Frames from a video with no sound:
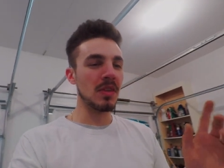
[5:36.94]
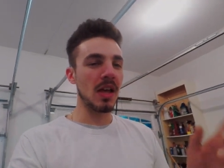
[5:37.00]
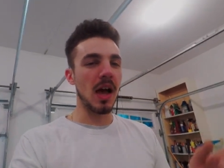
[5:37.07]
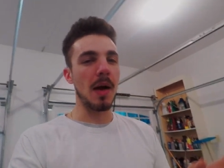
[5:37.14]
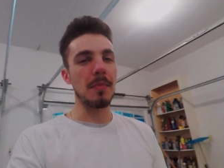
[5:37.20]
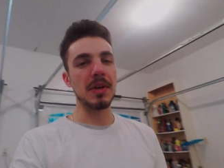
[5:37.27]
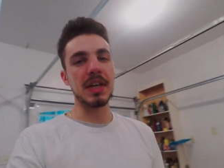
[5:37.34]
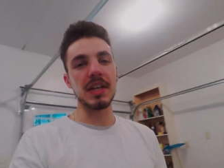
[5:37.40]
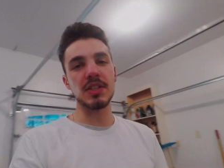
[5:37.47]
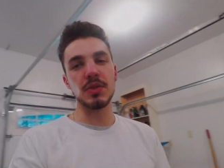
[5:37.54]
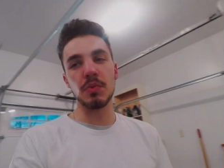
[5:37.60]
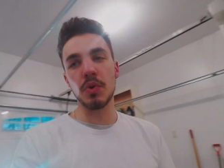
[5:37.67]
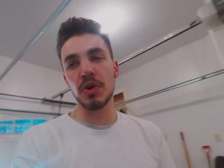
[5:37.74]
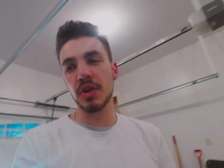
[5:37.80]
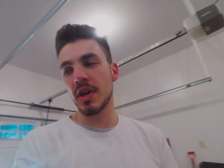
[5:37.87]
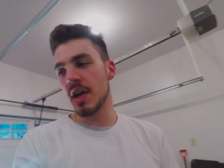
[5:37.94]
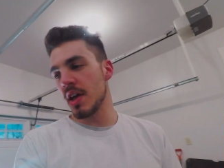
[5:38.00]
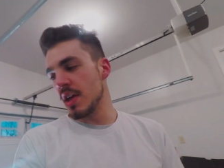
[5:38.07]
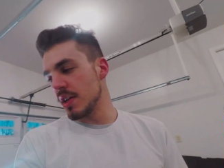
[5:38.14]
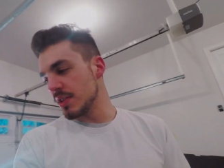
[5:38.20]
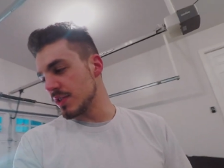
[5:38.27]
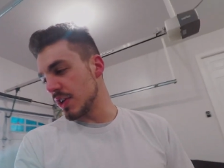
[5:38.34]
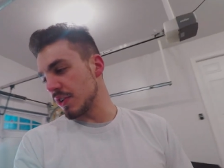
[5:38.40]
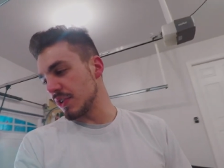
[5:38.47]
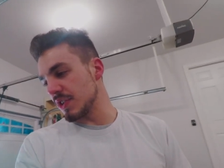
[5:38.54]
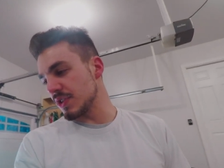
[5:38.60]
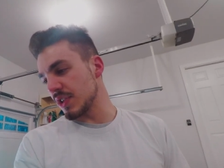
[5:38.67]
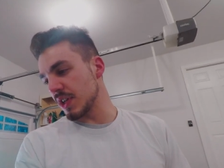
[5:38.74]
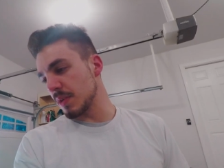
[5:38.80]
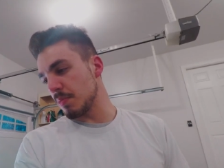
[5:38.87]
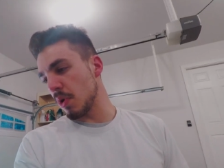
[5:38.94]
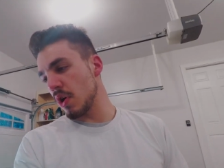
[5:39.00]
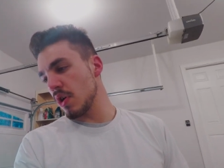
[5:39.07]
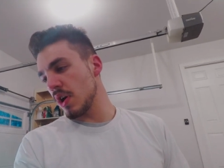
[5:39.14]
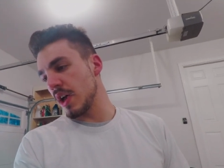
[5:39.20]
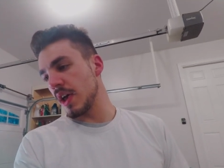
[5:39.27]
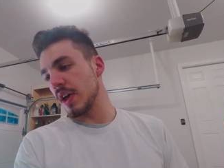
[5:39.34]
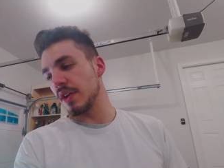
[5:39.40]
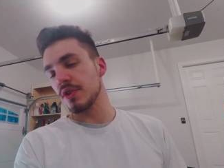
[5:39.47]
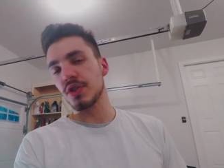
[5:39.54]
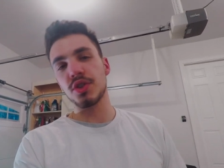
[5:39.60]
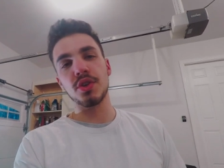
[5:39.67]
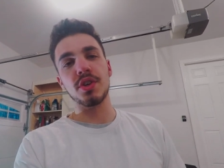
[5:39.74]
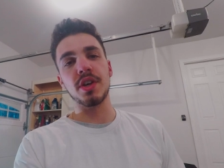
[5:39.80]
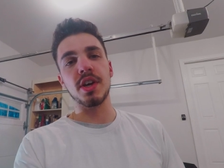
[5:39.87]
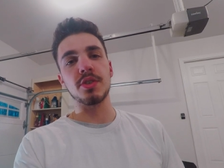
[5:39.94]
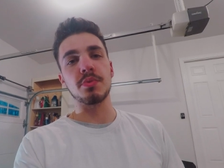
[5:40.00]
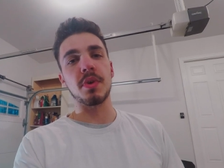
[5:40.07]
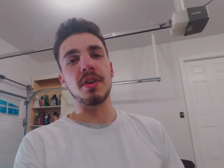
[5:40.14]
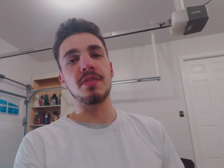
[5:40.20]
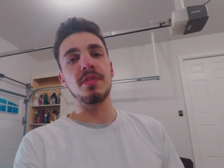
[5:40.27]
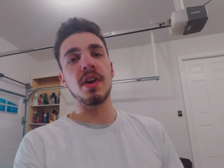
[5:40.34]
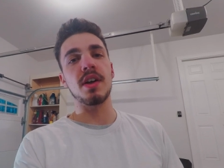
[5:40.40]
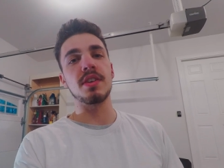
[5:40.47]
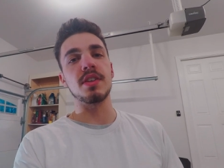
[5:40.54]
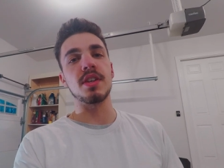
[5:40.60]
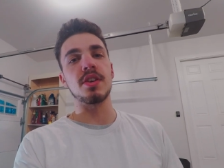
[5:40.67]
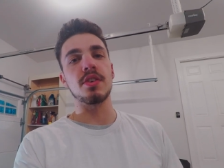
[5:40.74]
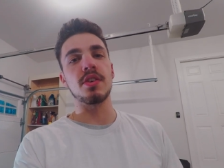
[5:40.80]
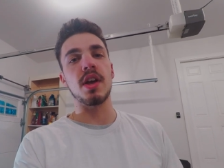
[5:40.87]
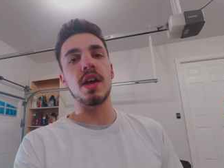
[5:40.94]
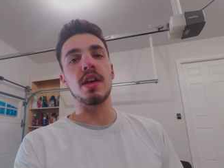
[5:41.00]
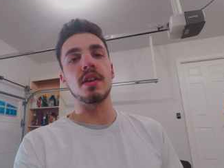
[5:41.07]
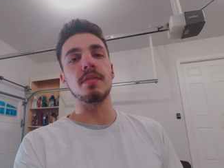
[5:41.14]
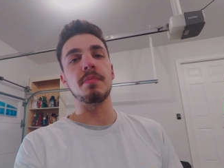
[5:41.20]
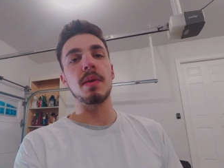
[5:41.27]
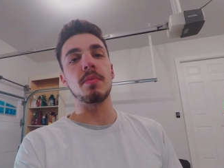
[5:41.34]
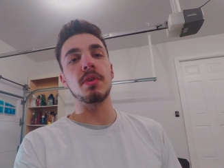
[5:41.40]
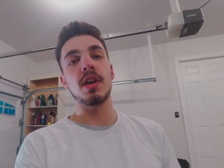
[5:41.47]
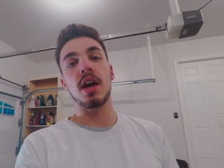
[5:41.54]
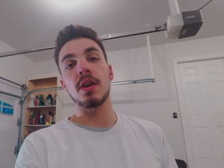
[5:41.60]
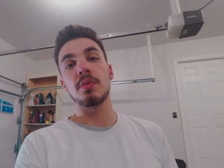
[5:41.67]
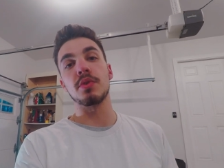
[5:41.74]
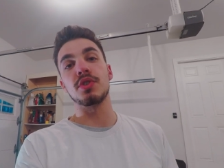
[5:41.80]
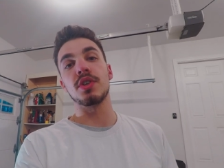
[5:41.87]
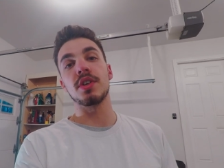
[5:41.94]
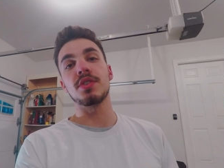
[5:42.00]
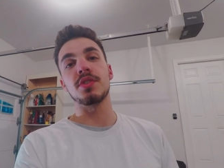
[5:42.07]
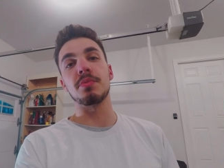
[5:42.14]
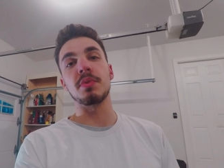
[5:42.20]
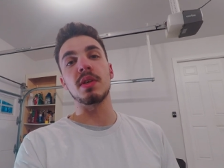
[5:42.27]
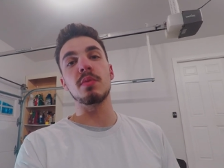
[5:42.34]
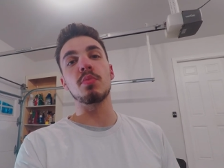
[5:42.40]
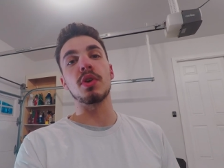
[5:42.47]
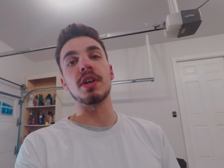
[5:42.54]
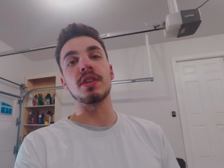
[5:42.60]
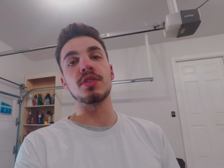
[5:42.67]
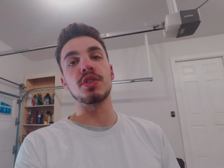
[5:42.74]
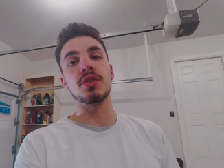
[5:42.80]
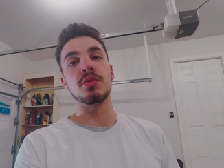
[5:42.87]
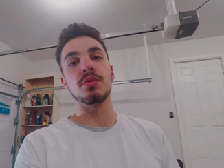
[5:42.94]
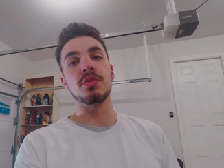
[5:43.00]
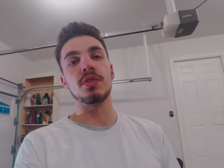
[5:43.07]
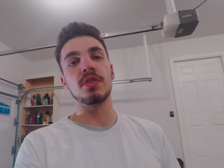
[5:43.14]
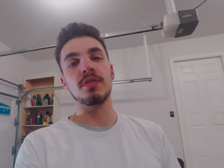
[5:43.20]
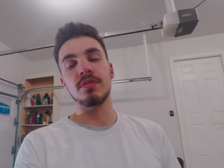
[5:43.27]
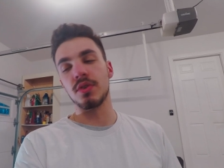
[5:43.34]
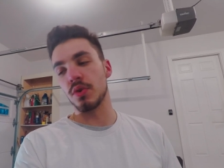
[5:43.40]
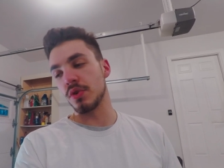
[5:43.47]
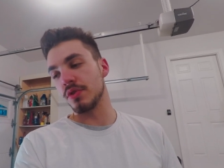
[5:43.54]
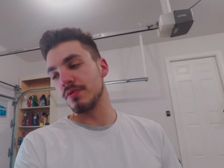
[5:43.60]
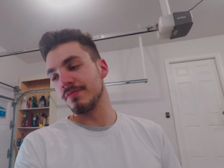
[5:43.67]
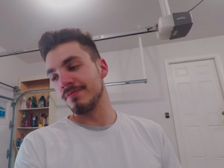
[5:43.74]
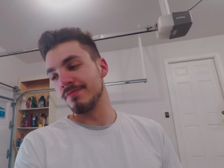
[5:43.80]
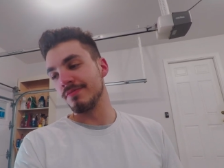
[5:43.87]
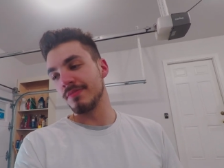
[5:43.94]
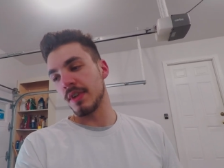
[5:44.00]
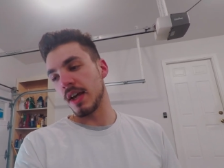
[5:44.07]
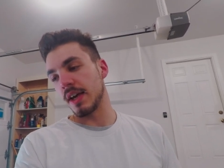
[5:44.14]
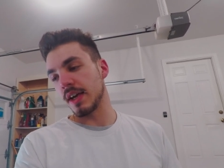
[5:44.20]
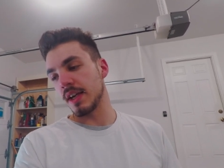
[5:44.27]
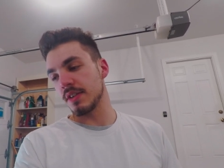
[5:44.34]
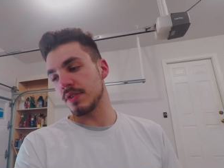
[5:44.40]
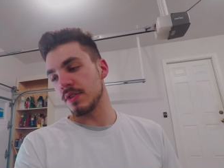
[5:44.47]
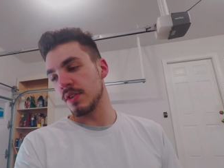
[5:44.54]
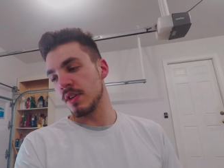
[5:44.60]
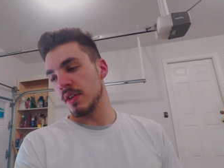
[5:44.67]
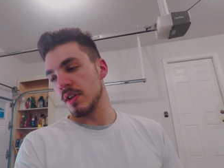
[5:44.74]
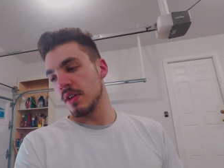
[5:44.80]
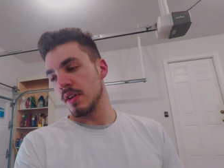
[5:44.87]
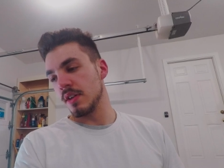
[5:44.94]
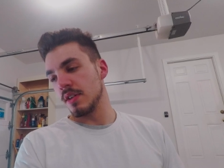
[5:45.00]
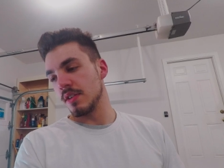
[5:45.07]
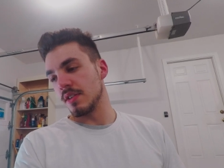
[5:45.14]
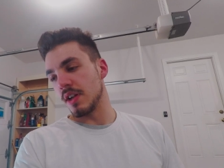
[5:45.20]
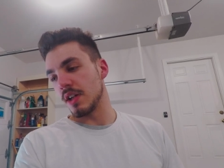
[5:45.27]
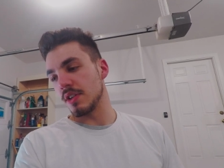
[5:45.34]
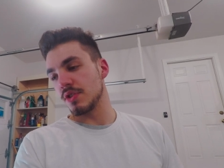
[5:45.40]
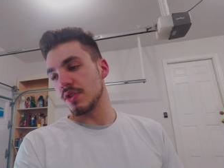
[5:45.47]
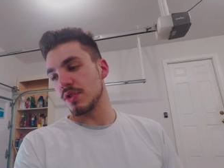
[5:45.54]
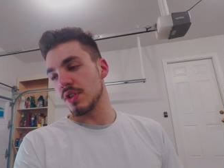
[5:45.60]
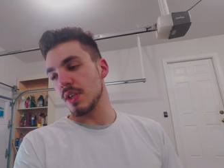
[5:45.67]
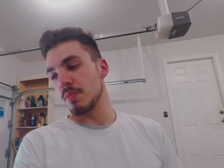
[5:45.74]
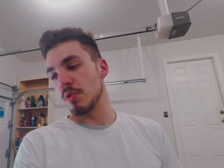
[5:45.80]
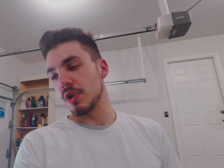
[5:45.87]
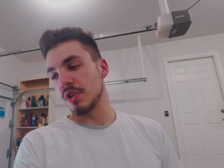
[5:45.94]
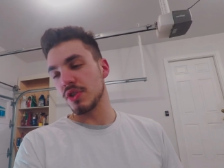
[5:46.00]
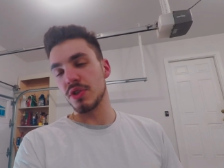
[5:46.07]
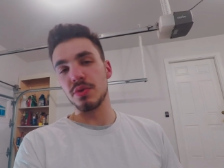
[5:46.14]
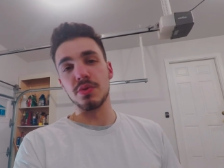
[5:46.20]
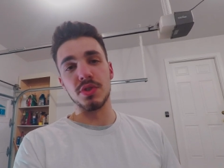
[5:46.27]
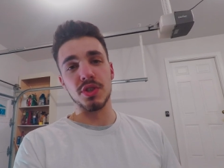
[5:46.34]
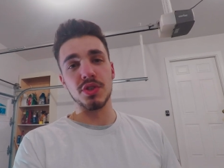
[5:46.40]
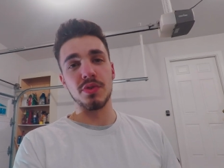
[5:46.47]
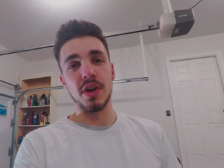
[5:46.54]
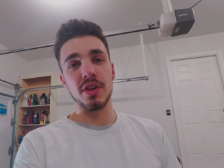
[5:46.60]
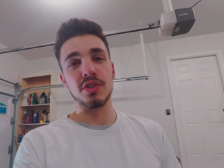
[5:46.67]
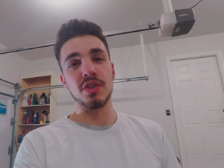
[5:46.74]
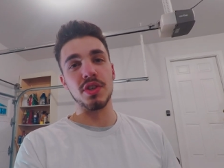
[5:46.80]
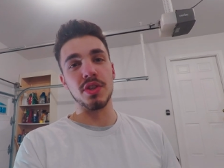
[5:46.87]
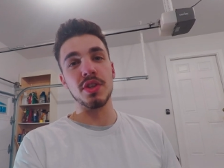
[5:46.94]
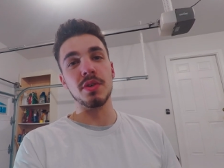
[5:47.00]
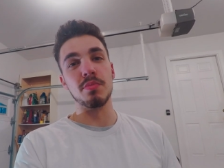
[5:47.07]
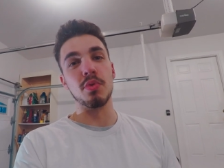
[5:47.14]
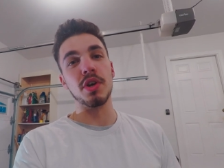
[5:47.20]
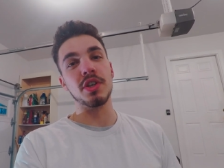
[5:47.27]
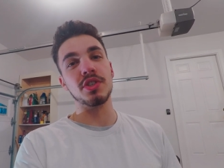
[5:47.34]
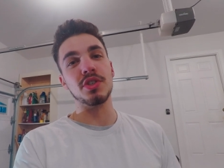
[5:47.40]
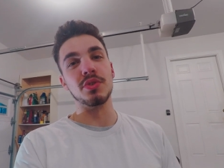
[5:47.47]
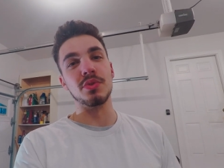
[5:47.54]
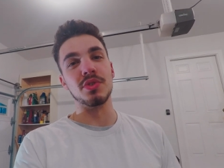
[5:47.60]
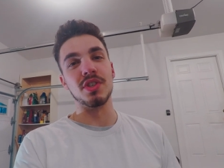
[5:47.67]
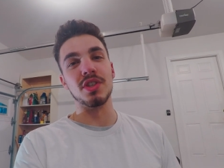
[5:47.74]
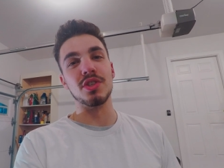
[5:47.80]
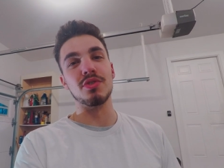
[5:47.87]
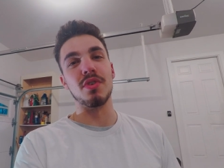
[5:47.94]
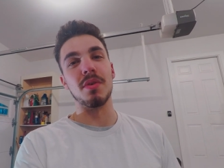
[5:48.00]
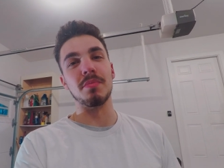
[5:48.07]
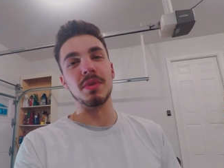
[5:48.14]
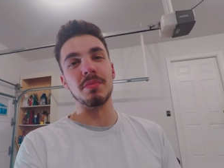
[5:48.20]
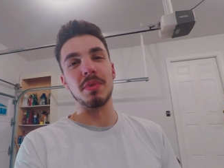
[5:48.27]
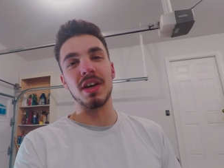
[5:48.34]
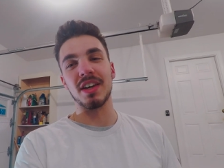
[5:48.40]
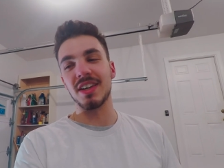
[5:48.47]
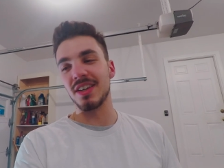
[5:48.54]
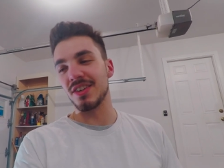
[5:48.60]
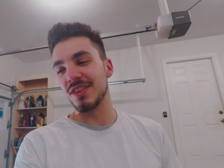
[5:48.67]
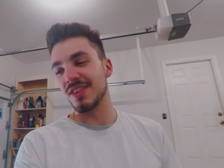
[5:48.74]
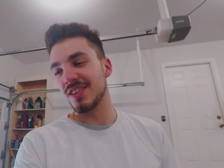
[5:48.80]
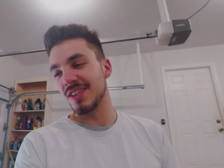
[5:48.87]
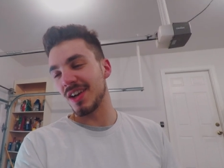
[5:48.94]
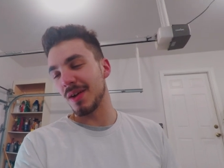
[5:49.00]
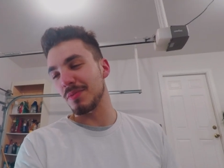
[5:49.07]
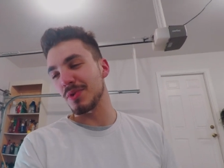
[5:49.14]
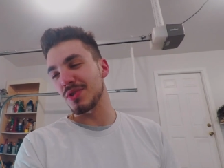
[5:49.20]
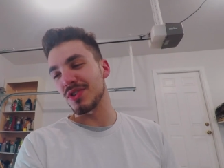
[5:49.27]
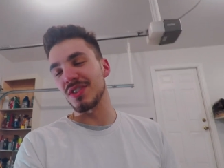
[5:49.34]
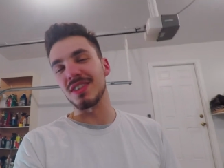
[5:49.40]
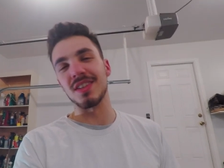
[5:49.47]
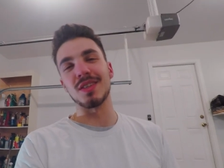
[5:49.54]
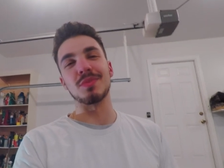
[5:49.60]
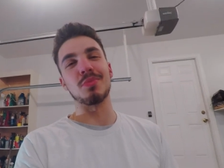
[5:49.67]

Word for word: I'm gonna get to work tearing this thing apart, and I'll show you guys what I find in here, and maybe how to adjust some e-brake shoes, or I guess not just e-brake shoes, these are actually the brake shoes in the drum back here. I'm used to disc